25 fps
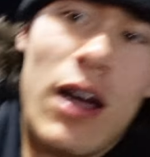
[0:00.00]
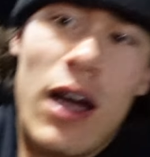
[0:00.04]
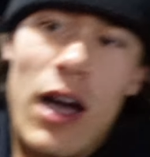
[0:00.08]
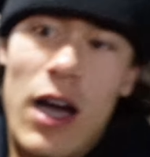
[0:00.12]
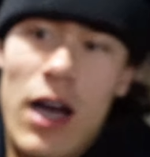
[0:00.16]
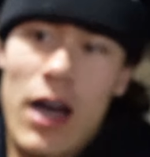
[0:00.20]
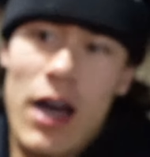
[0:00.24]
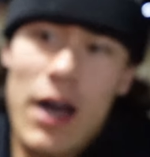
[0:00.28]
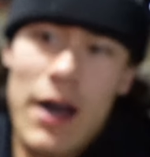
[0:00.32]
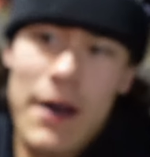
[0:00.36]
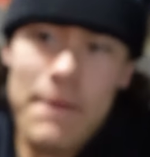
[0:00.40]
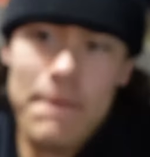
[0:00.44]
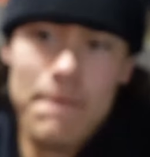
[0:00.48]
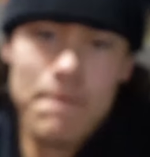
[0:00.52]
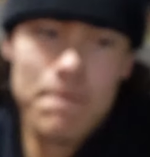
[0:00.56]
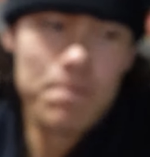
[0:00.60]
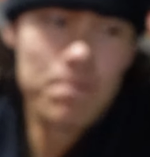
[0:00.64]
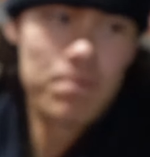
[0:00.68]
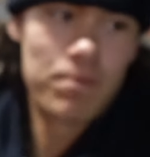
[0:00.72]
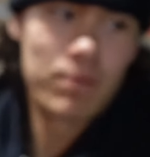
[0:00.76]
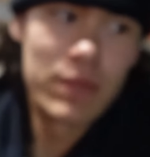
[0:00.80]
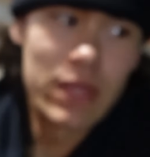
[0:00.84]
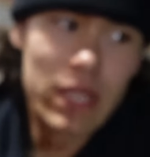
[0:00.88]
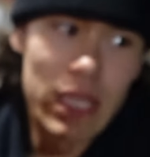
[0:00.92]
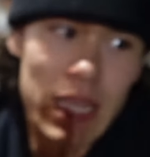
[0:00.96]
Um,
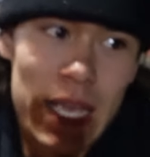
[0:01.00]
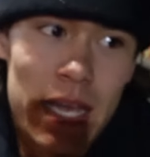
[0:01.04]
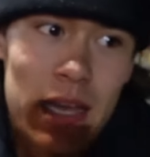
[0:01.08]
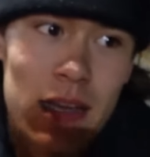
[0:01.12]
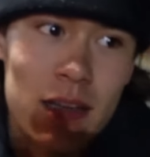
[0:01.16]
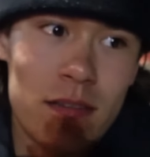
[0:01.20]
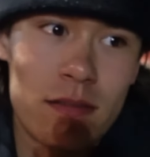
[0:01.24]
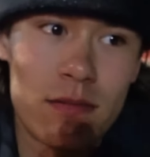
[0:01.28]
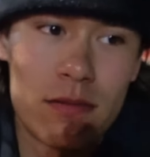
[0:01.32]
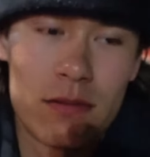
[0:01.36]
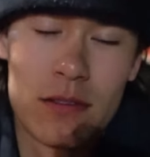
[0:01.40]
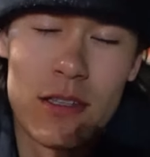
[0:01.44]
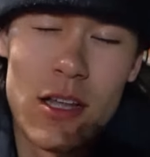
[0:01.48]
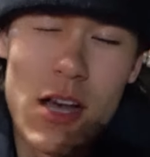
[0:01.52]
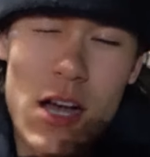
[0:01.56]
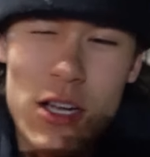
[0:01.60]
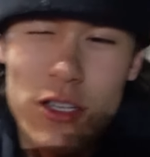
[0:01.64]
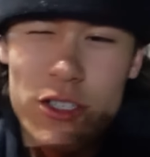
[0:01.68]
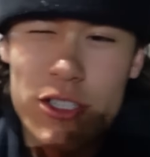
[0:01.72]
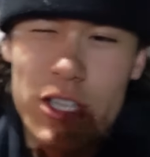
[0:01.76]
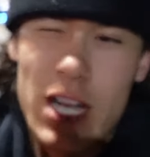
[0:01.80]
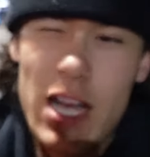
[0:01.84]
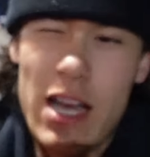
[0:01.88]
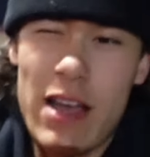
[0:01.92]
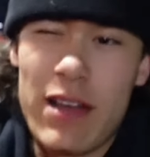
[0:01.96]
yeah, long
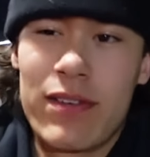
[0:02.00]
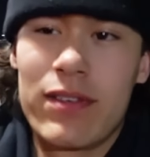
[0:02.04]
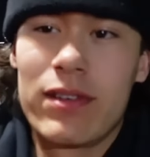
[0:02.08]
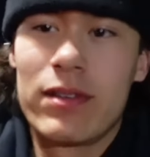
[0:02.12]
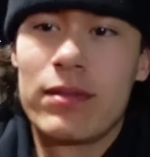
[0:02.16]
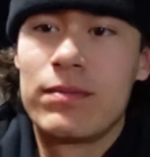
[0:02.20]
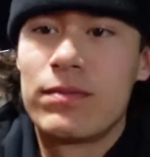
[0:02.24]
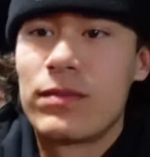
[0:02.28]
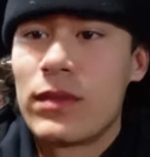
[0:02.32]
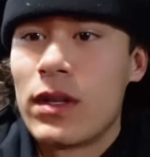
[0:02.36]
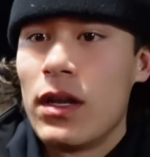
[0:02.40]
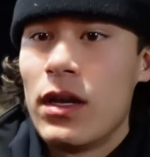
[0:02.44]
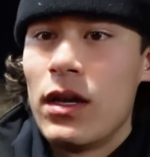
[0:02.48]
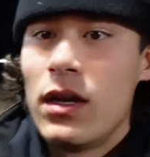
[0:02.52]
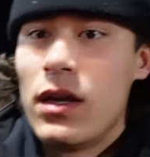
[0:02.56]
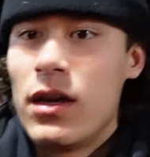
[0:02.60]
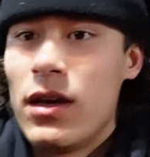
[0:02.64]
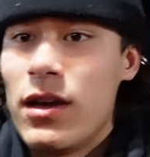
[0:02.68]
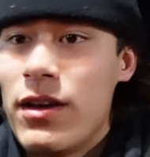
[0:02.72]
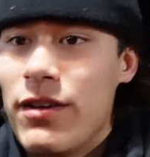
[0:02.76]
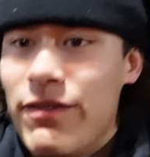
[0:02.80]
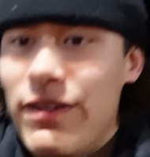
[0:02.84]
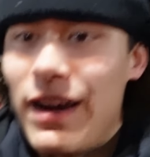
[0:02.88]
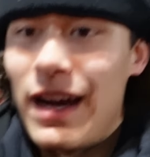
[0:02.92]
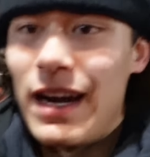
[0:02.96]
drive.
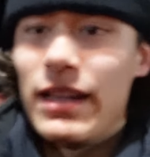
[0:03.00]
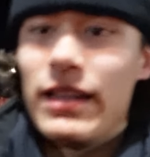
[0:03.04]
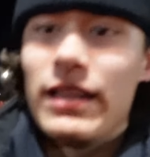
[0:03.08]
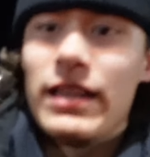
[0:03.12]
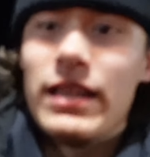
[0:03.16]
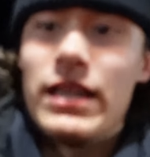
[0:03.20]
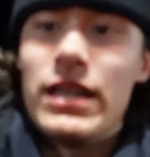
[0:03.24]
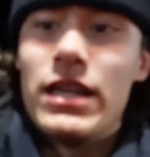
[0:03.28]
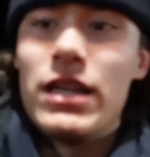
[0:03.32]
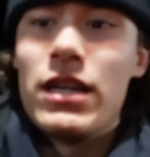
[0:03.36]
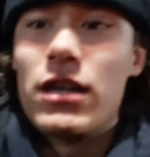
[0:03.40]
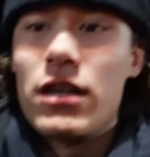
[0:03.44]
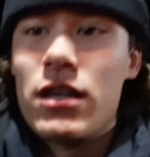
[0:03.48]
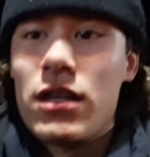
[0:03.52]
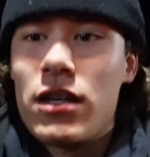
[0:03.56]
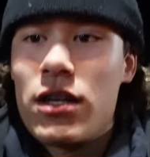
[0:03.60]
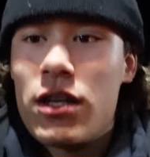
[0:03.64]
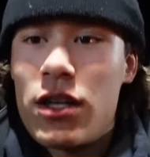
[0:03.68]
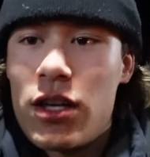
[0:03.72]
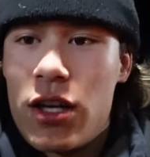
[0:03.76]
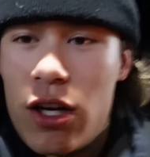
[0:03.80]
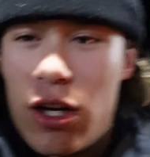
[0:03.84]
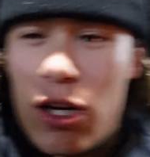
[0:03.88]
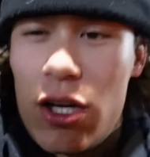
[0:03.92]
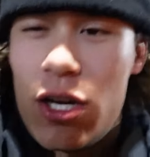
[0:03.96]
Finally here.
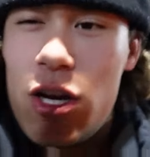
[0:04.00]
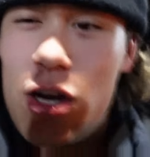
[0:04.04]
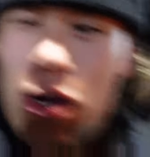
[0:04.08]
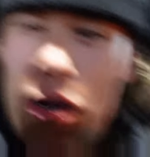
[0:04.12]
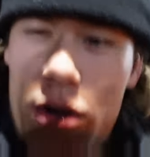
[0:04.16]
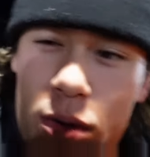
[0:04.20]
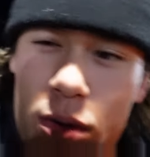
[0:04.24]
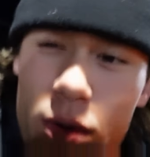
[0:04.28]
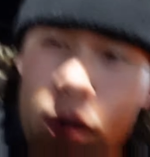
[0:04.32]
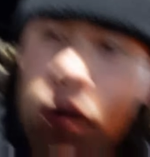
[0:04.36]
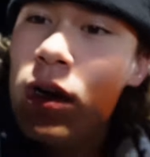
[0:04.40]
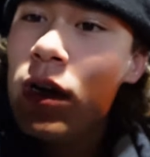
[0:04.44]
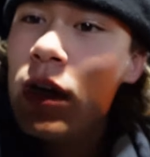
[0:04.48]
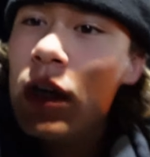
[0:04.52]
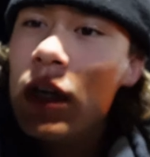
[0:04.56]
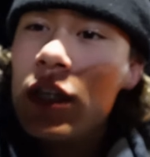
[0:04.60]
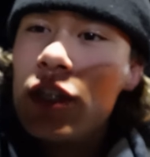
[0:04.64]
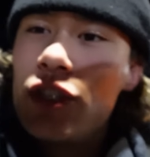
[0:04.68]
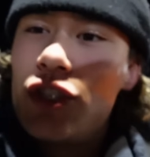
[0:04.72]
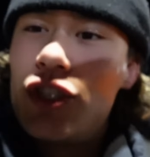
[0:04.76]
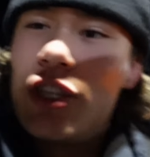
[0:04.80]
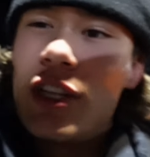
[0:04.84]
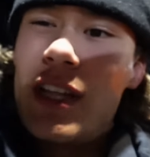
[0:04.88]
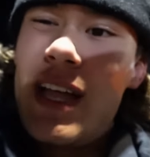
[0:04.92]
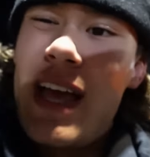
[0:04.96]
Gonna go
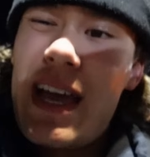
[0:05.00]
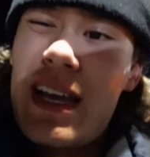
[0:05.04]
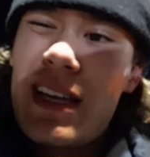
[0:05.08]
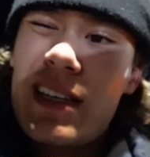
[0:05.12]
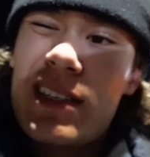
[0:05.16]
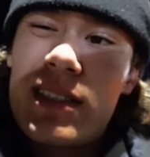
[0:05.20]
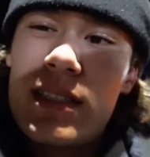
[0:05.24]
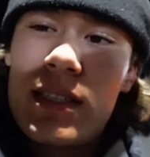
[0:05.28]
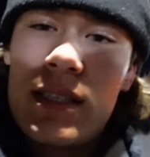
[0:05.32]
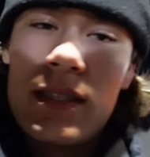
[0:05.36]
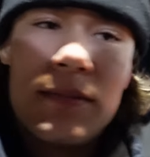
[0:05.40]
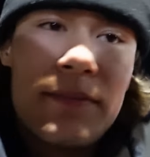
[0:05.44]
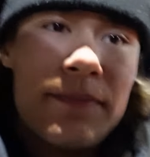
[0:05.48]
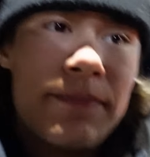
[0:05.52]
chillax.